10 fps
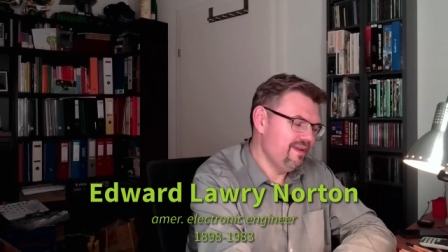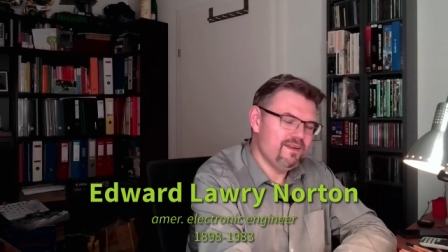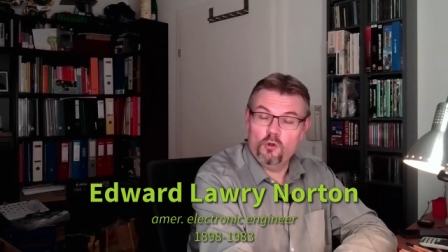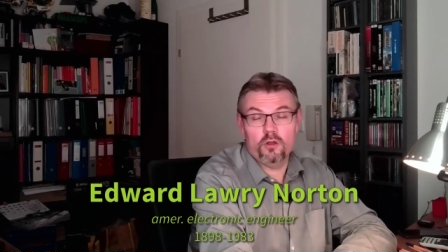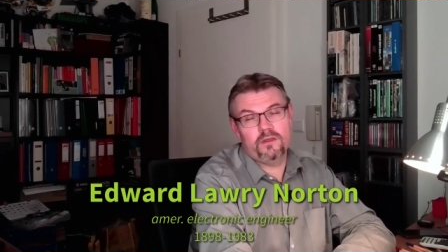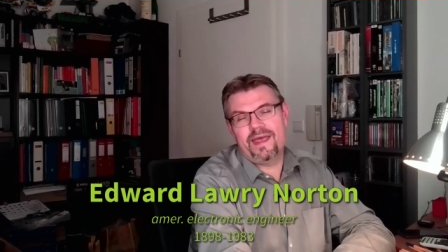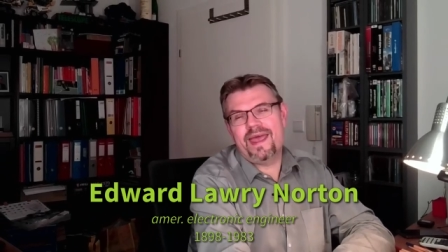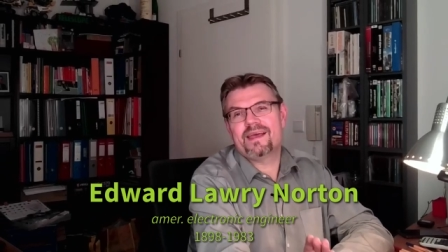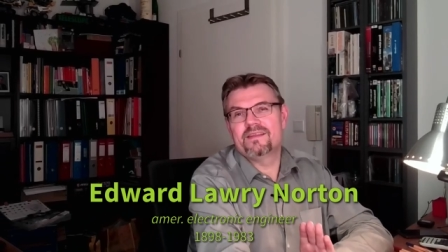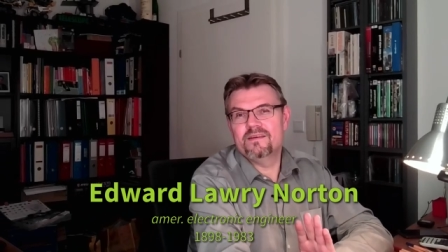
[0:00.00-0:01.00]
not the
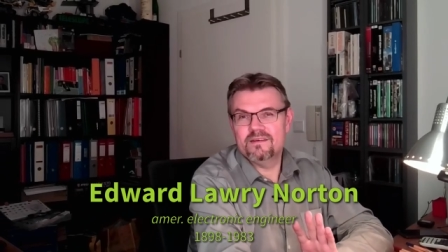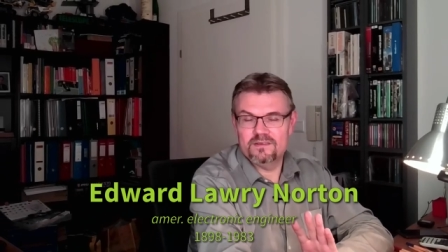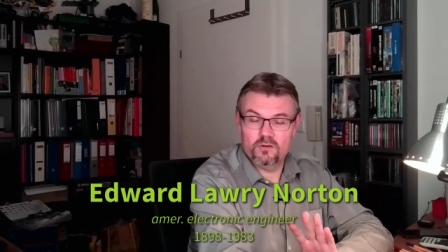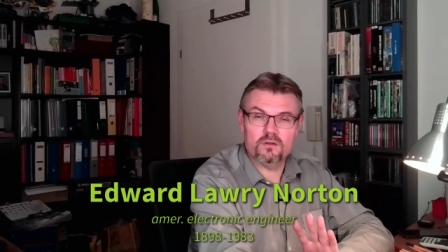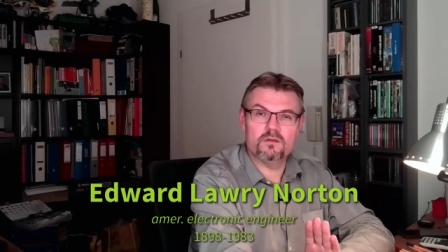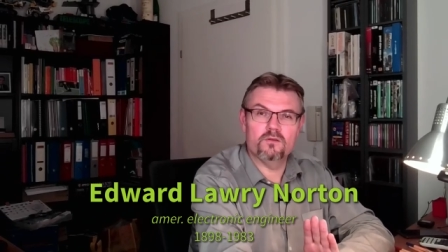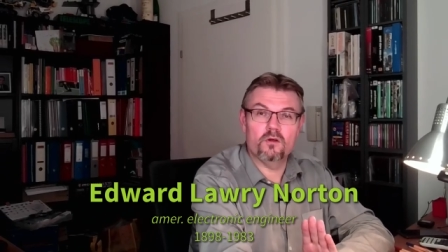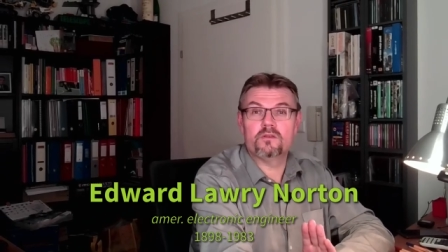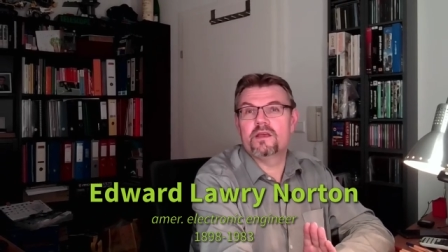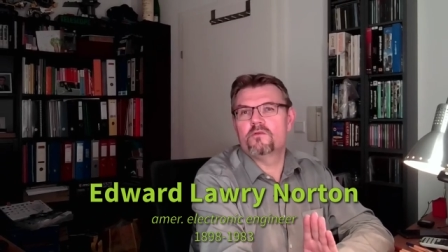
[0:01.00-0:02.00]
actor, not
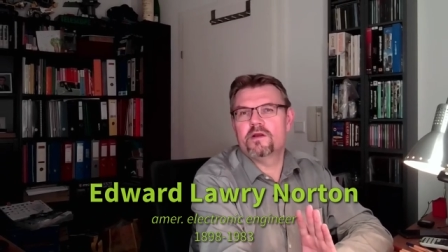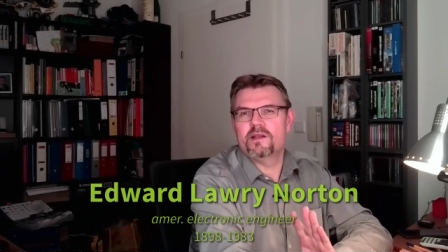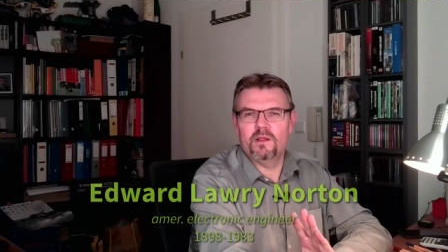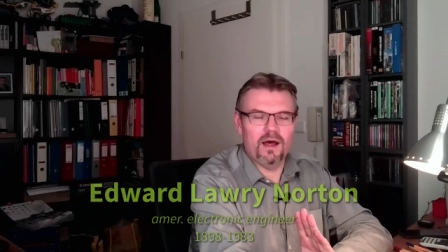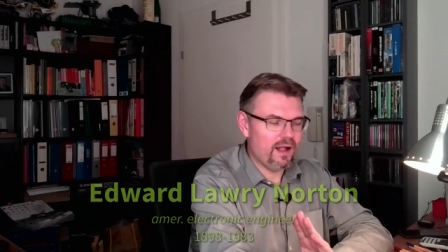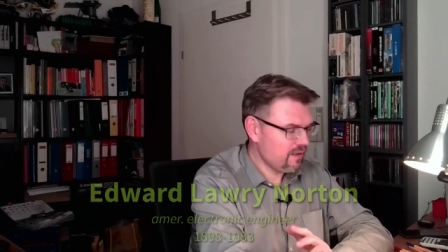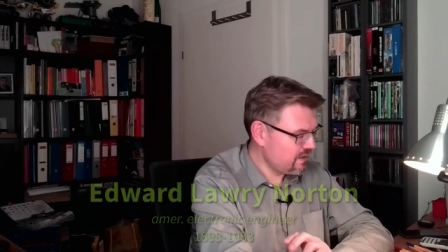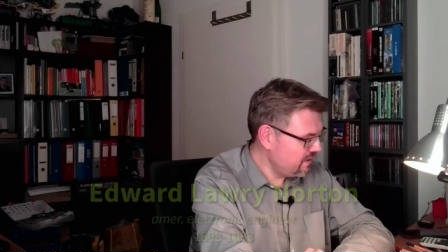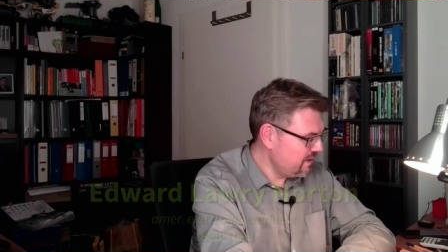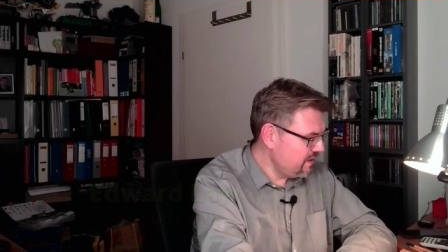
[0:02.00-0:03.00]
not the Incredible Hulk,
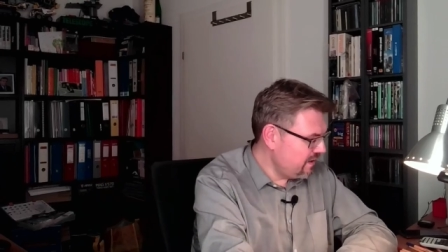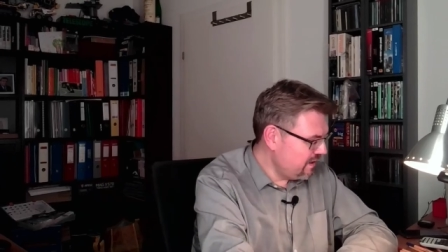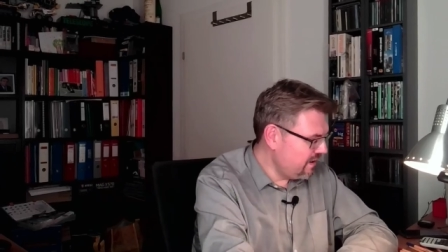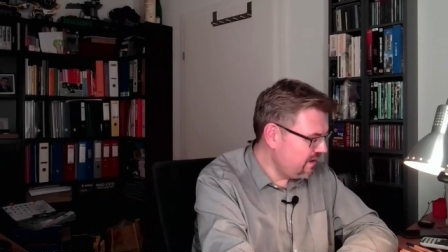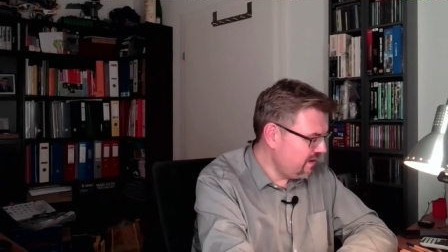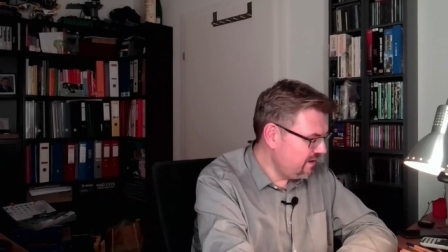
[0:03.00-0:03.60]
uh,